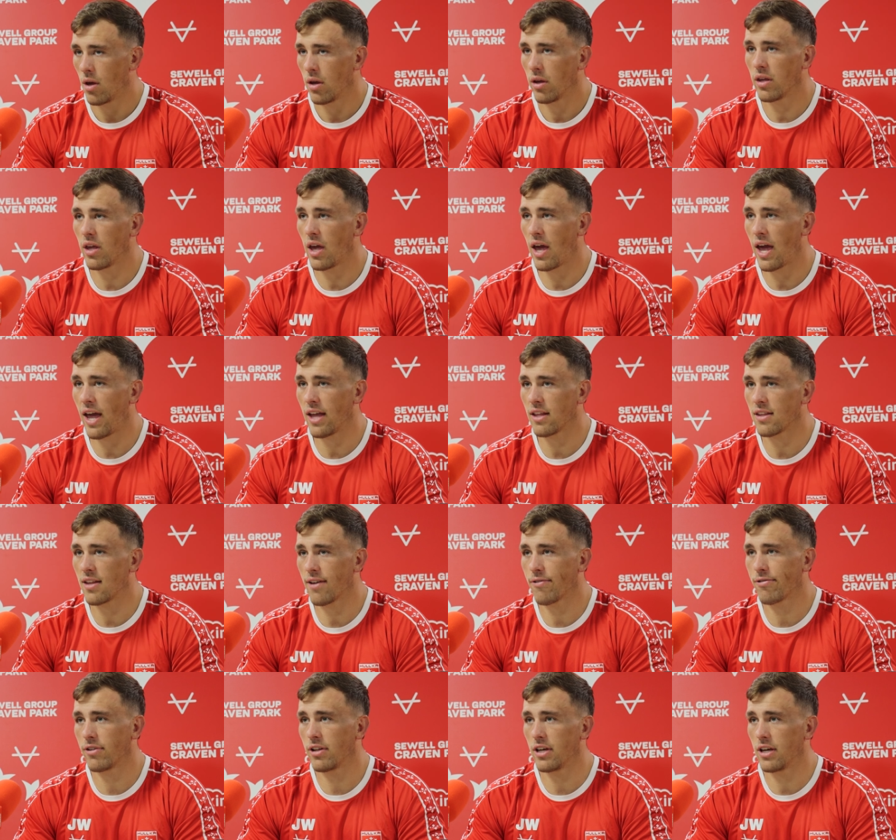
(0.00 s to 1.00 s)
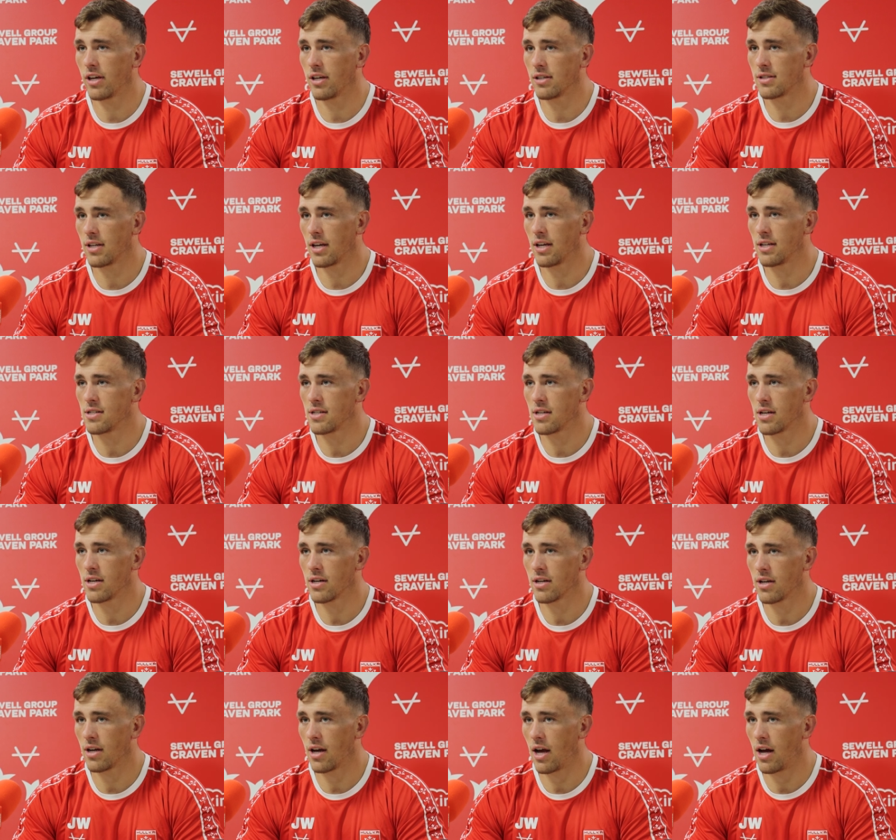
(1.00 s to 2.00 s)
Yeah, it definitely is
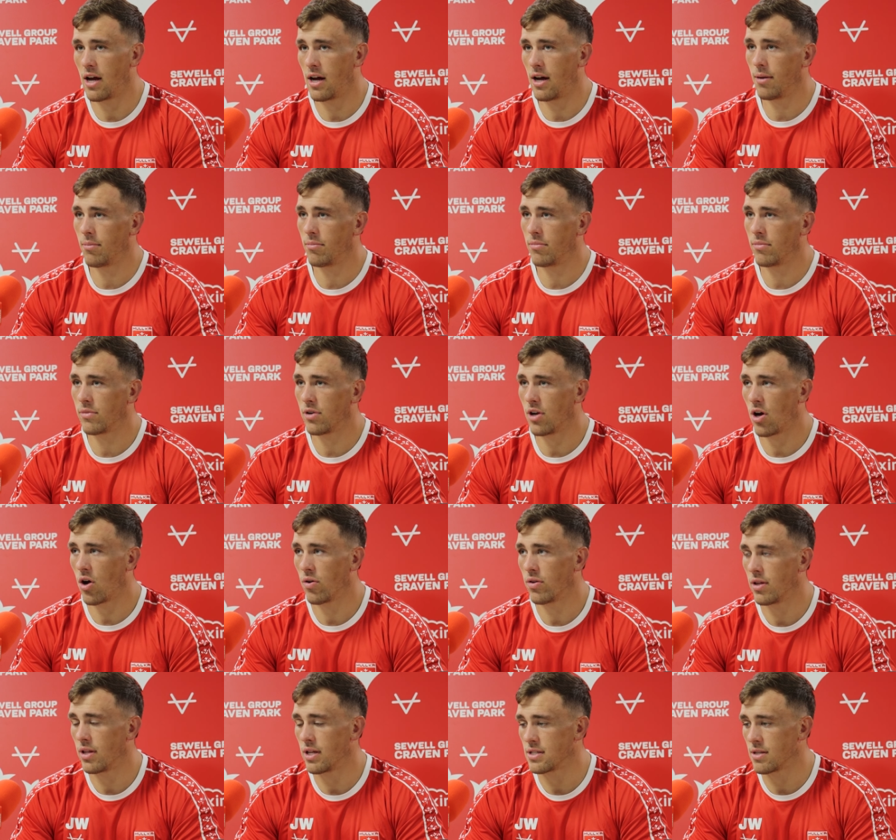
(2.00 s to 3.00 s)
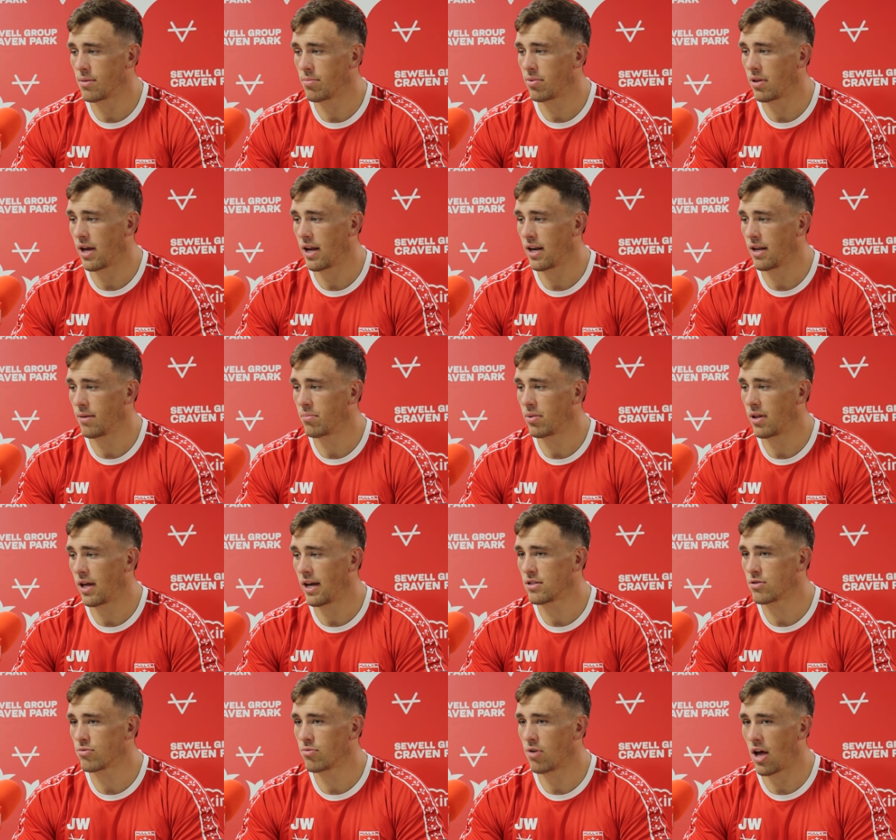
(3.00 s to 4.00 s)
easier knowing that there's a plan in
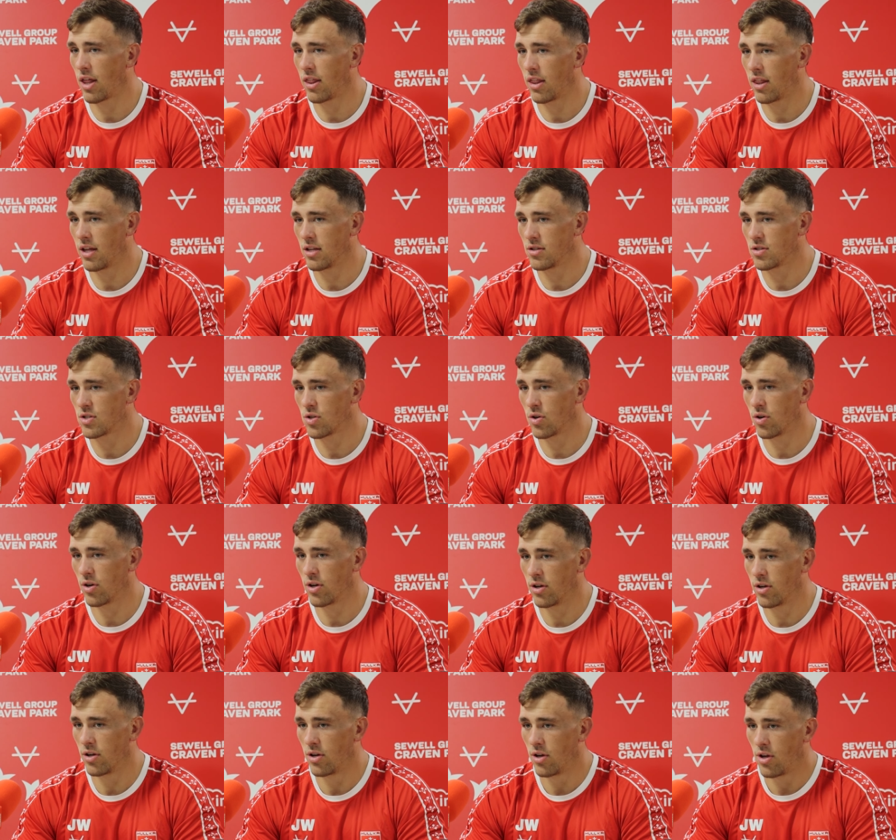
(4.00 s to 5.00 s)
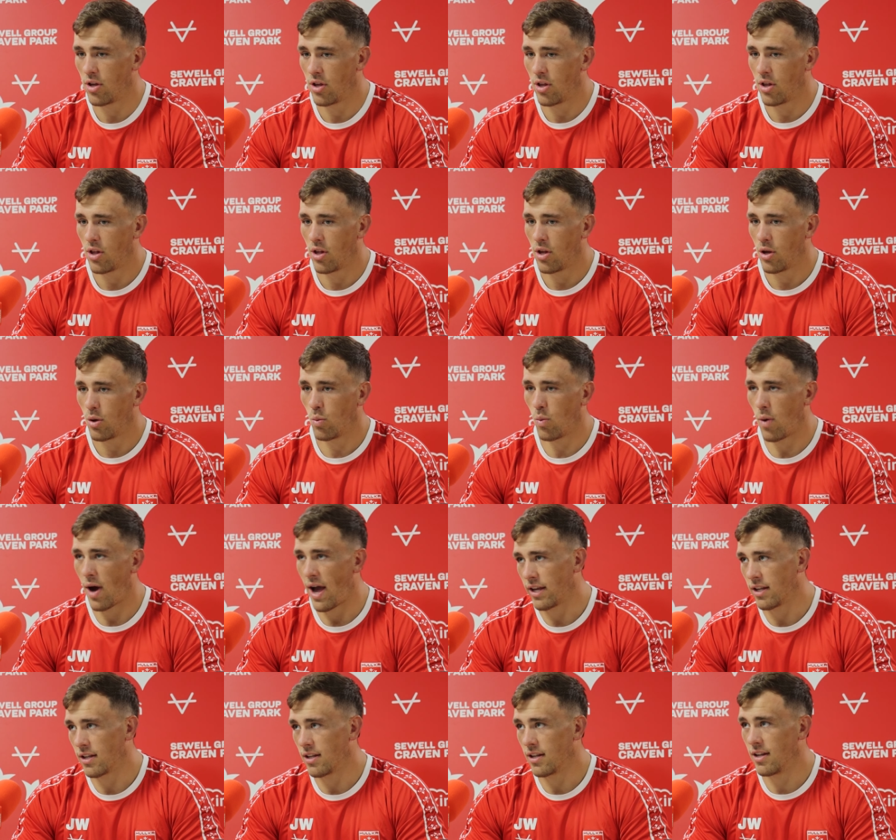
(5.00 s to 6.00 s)
place rather than sort of
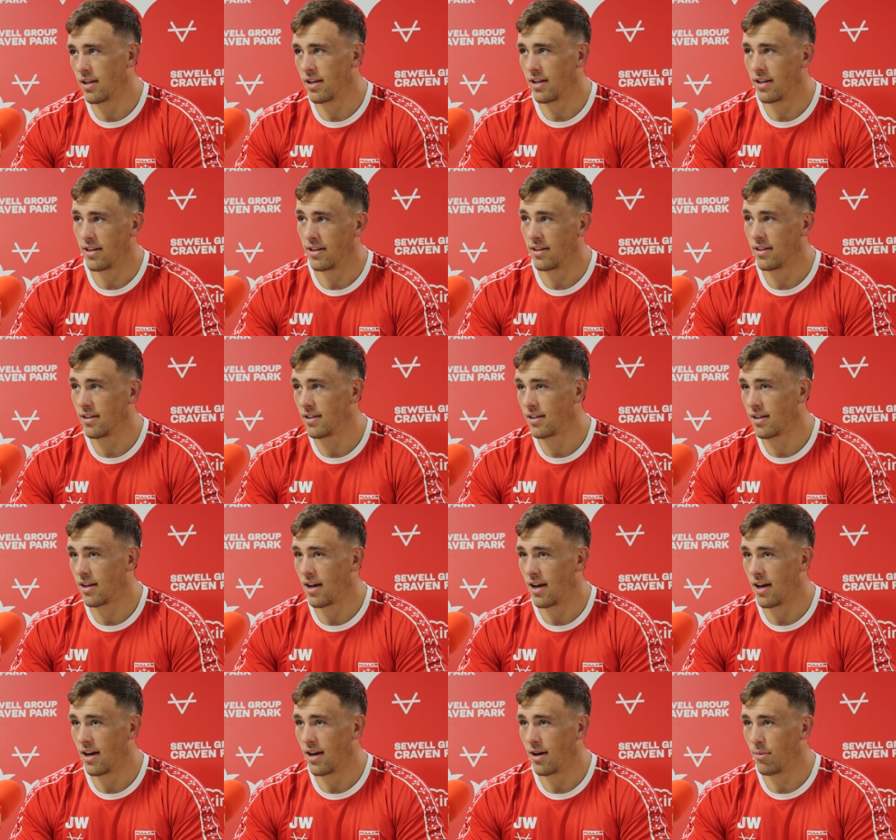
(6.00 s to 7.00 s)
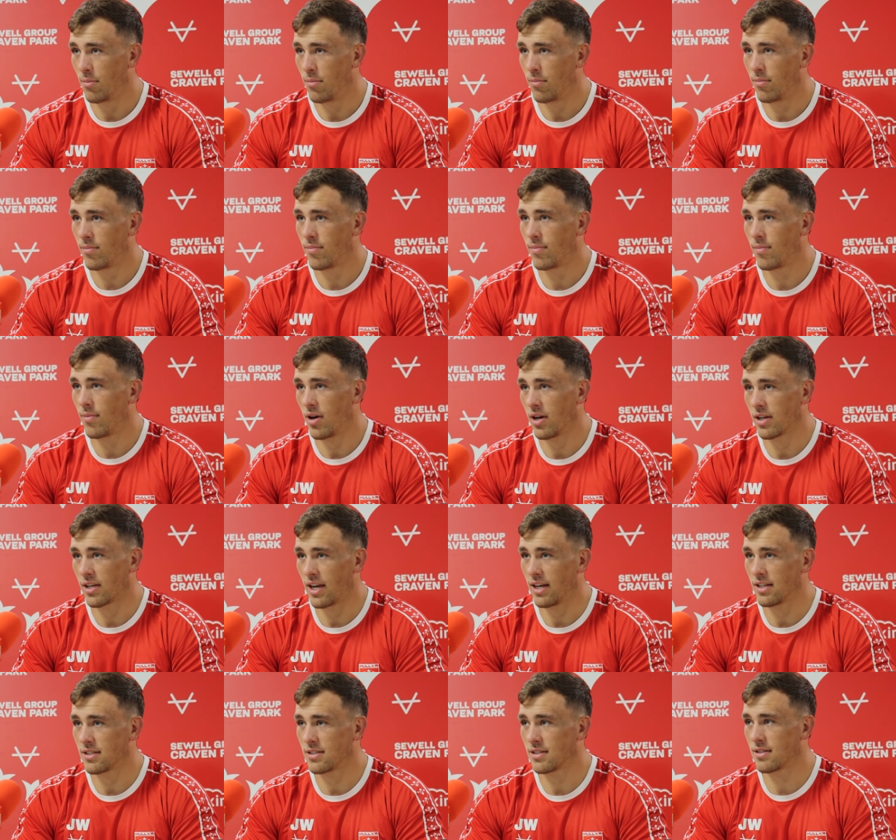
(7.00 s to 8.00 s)
waiting and, I
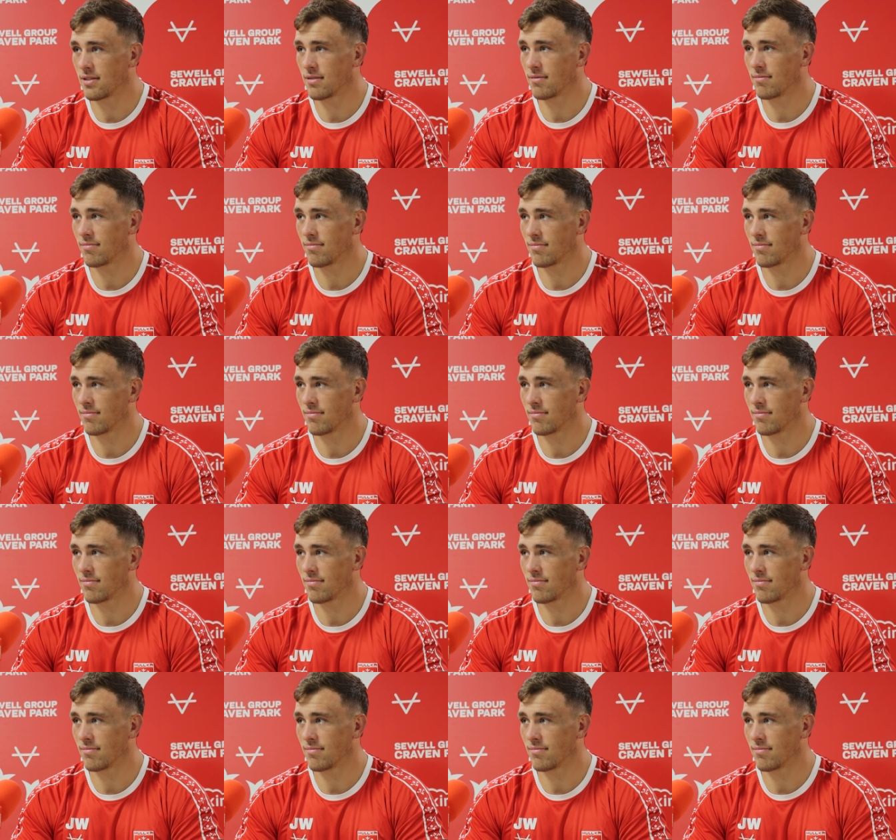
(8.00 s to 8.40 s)
guess,